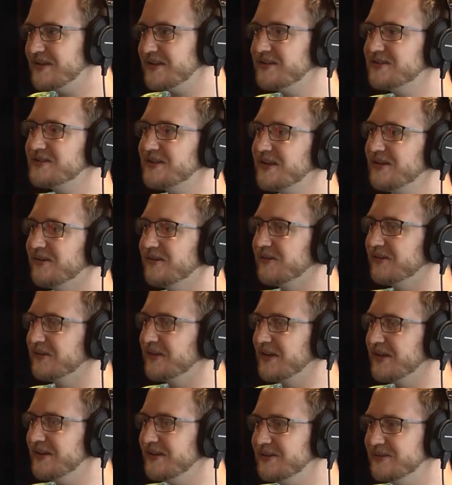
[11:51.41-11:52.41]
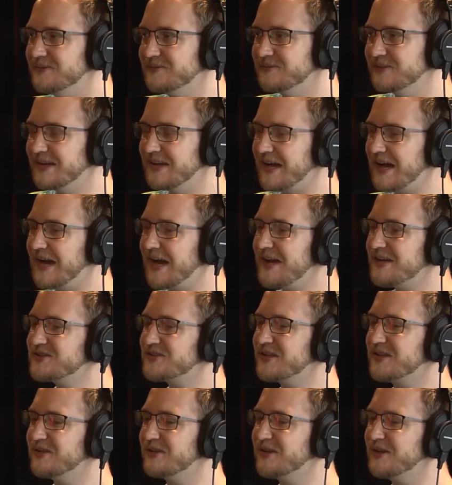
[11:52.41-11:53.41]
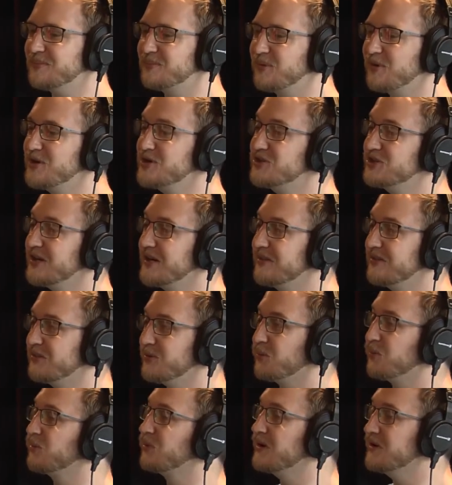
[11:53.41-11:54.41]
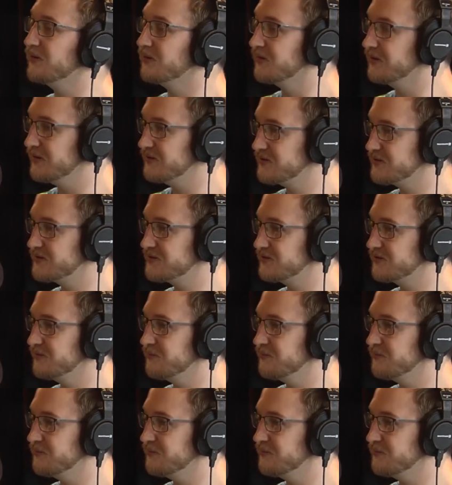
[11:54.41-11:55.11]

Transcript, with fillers: can tell and they I, I just think they appreciate the realness